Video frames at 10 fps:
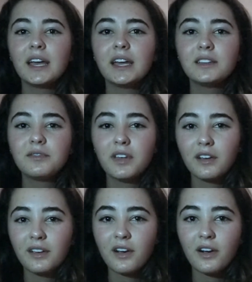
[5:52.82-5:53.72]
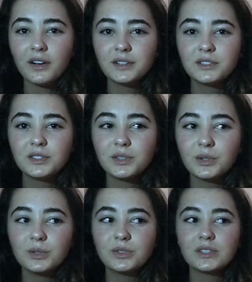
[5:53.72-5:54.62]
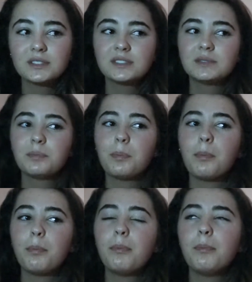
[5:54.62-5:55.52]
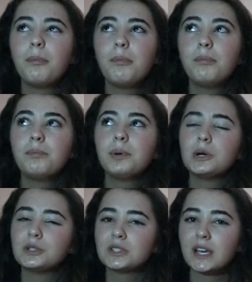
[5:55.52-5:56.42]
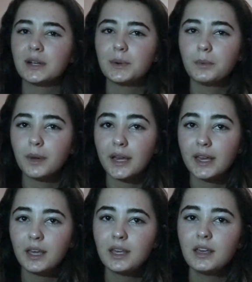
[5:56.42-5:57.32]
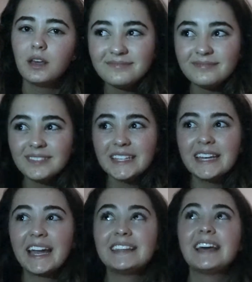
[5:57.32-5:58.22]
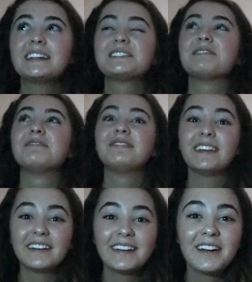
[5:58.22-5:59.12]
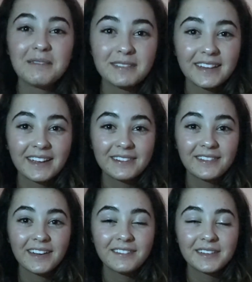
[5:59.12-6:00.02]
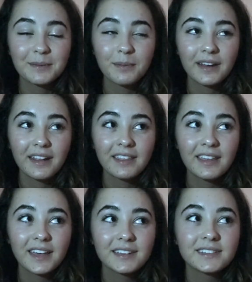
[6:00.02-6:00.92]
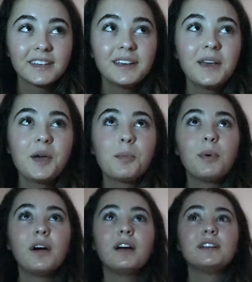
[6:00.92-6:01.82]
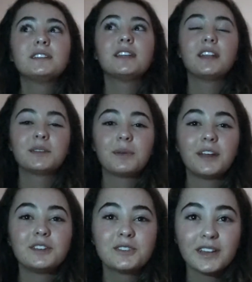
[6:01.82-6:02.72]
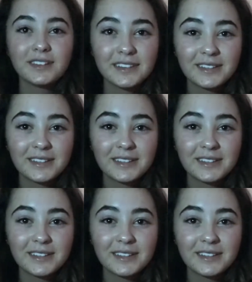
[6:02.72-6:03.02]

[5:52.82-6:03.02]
it's very hard to just push that away. And that is a very complicated way of explaining things, but that is what I just